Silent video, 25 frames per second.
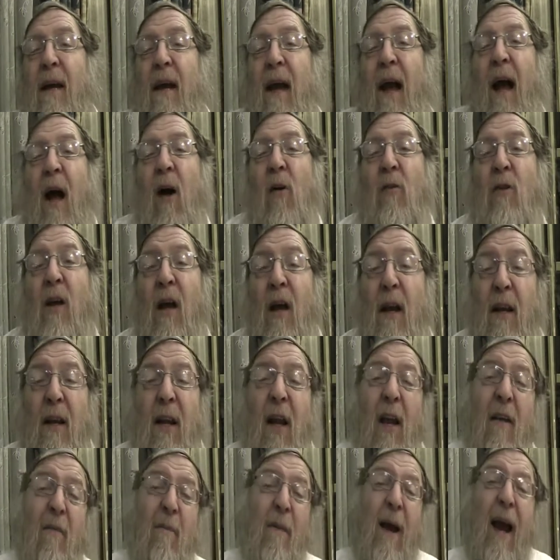crowd.
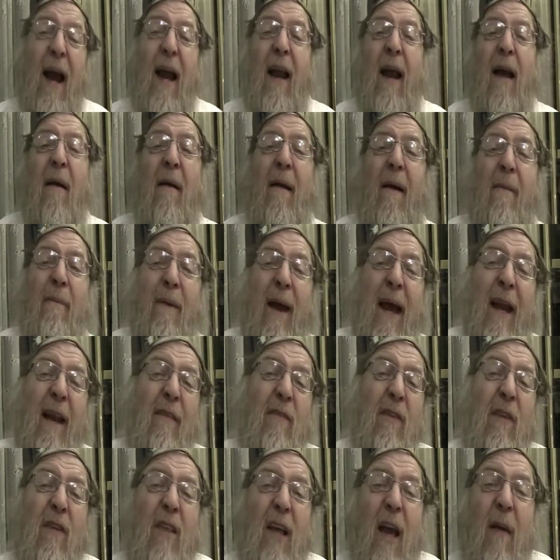By any of
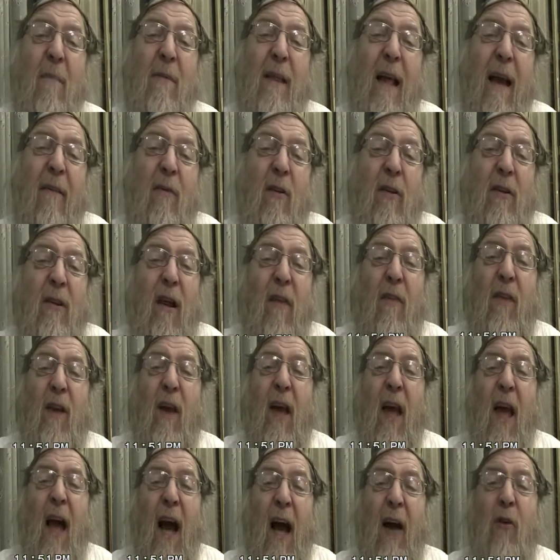these Rebbes, I've got nothing.
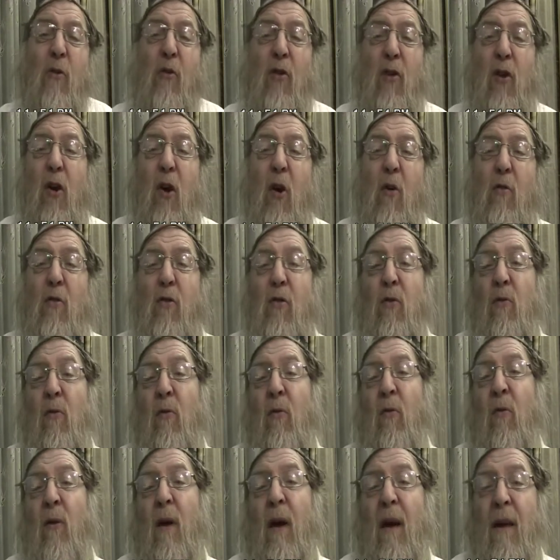I used to go
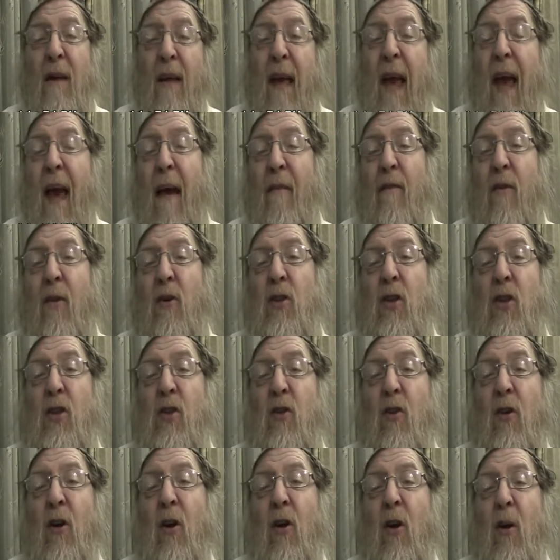to Ger for Rosh
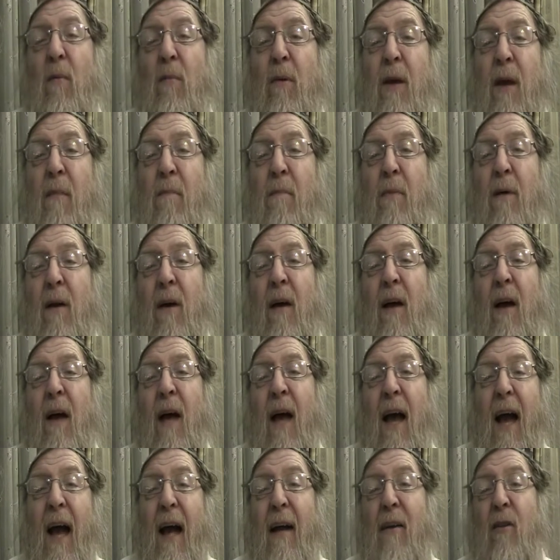Hashanah, Yom Kippur,
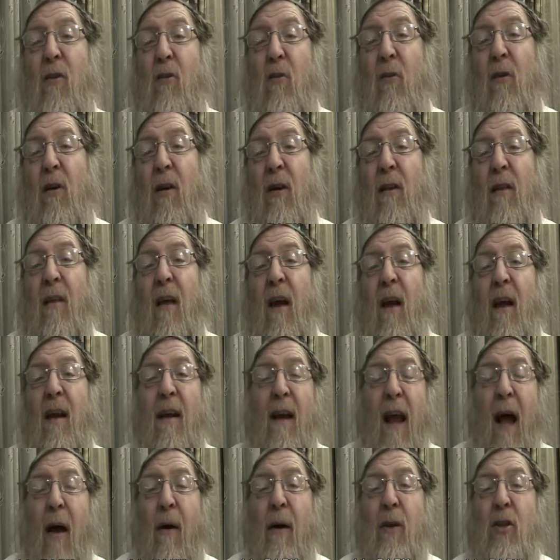and Sukkot.
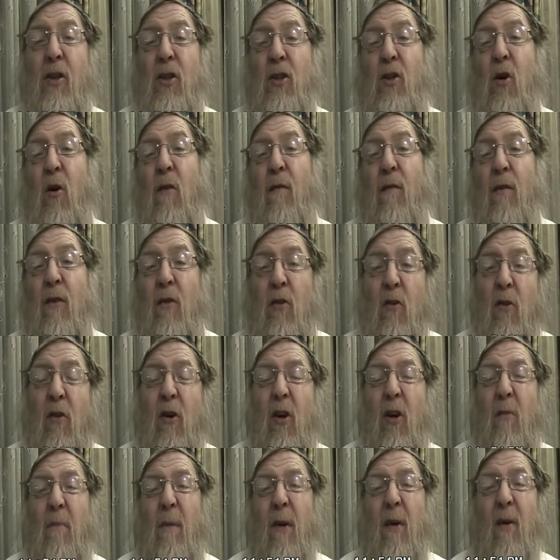Now I just go for
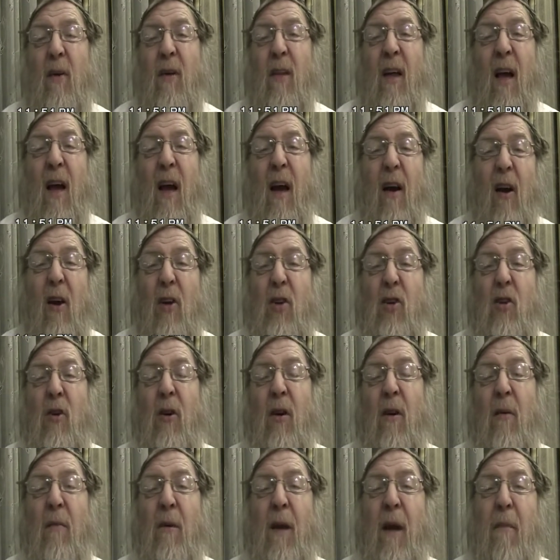Sukkot because Rosh
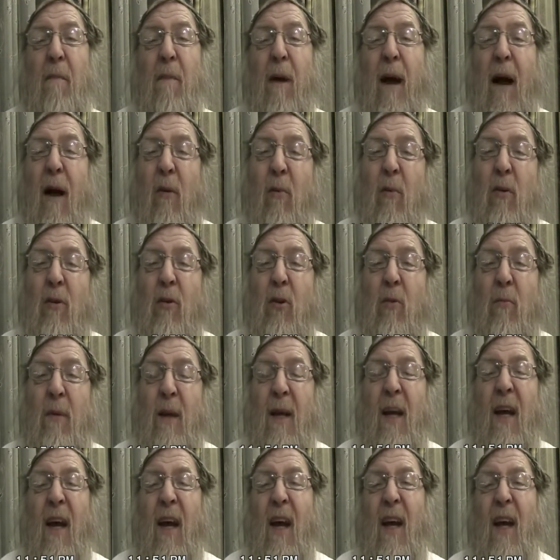Hashanah, Yom Kippur, I want to
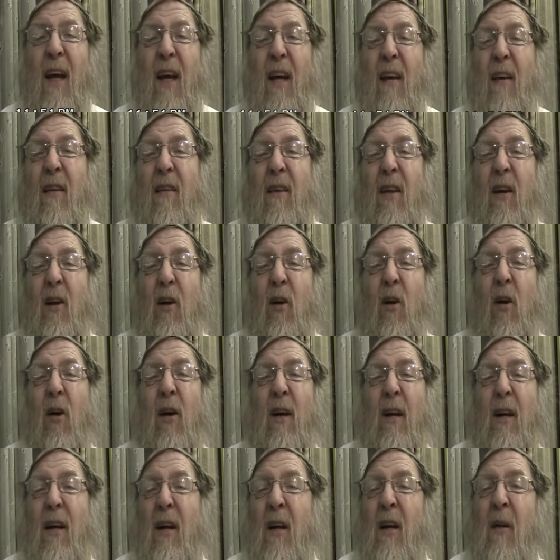be in a
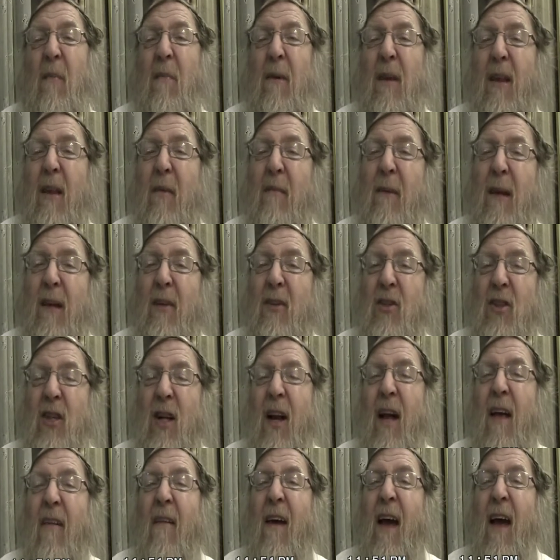synagogue and in a Beis Medrash, and
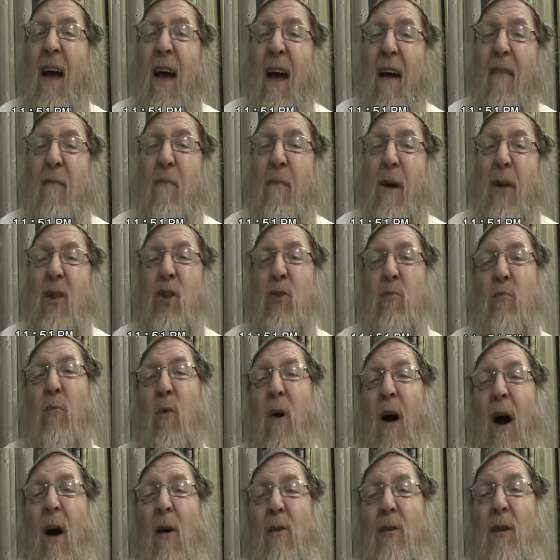I have much
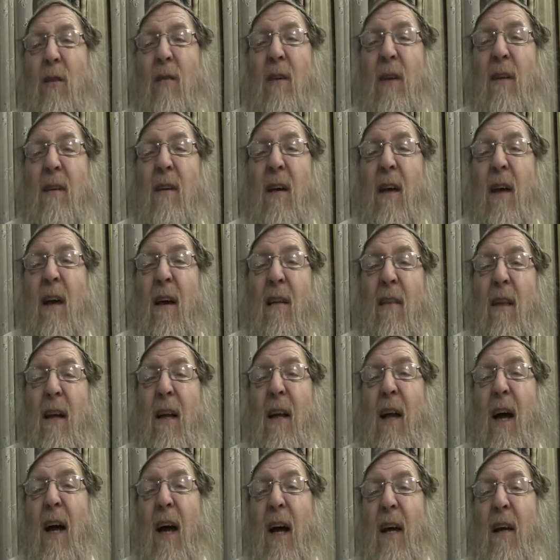more out of it than
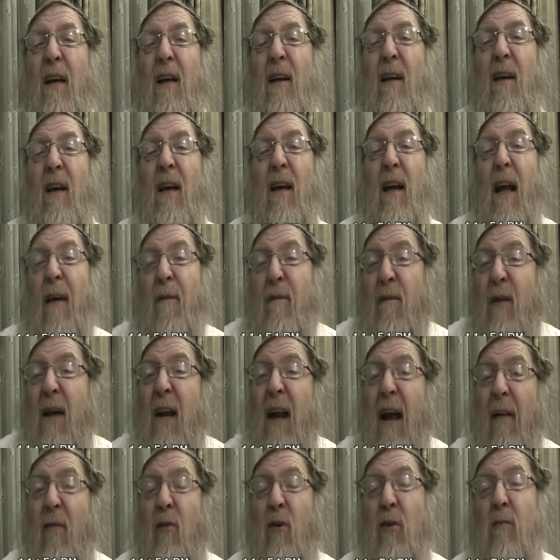I feel
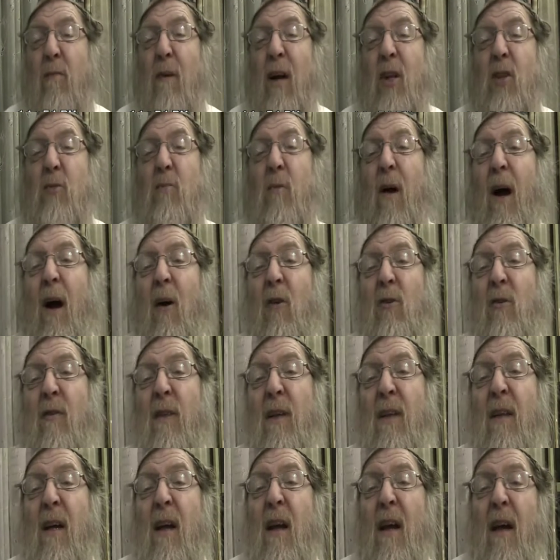I've got much more out of
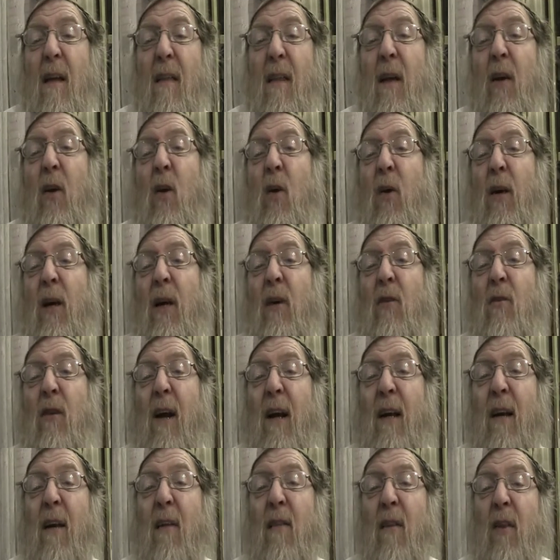it than going to
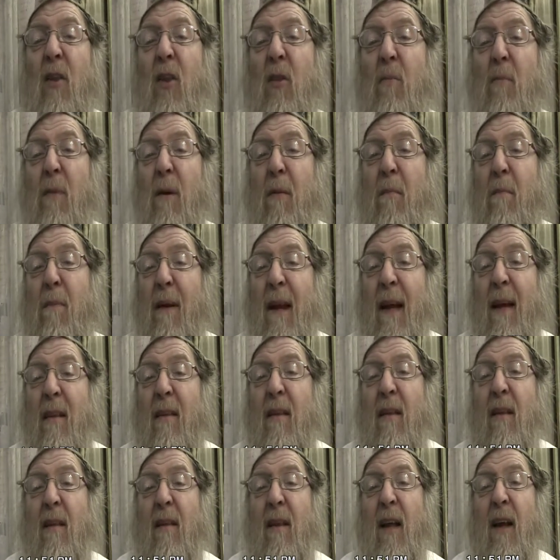any of these big
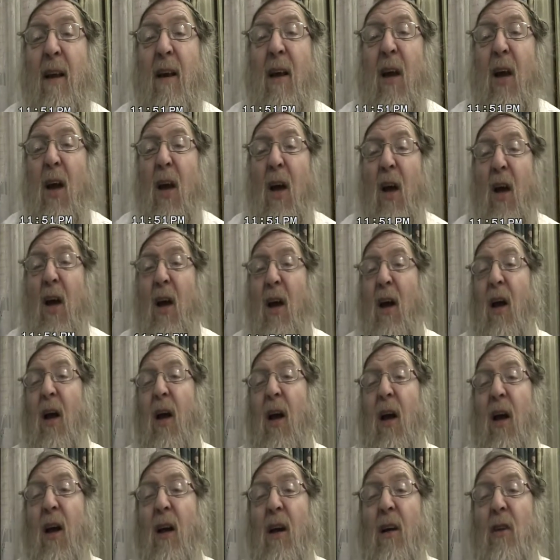places and
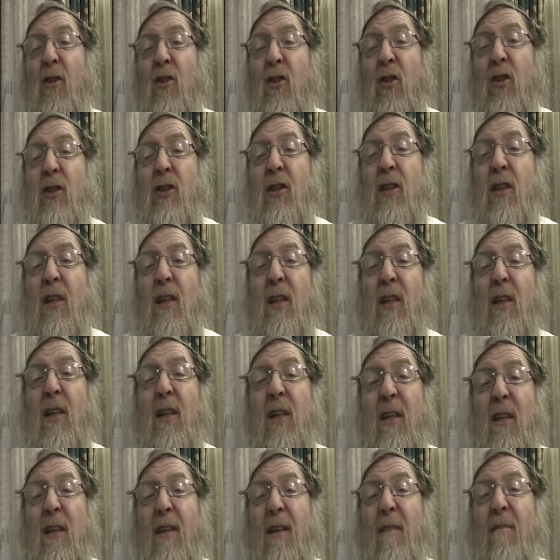it's
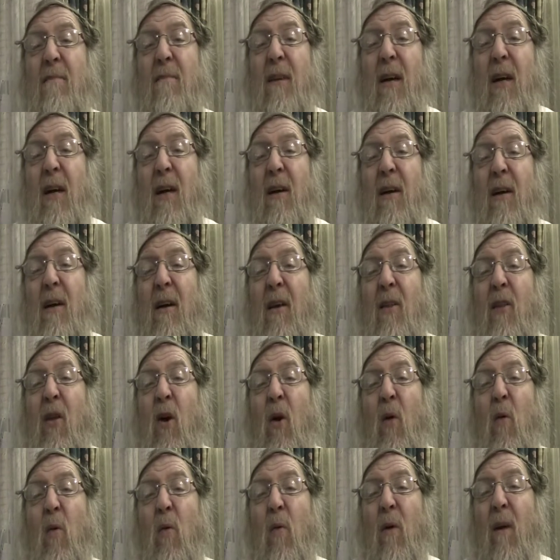a
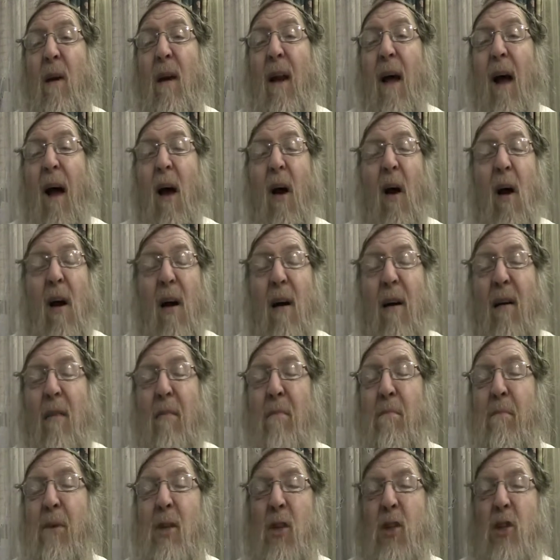whole
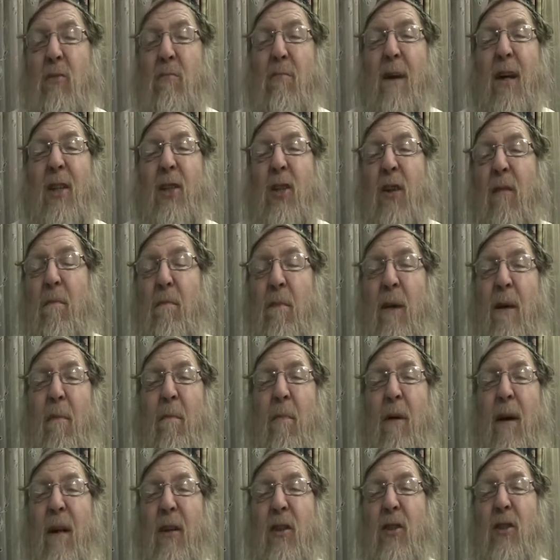mishmash of
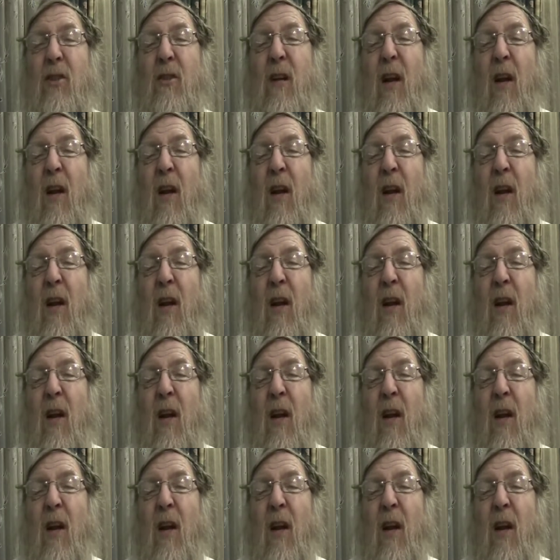people and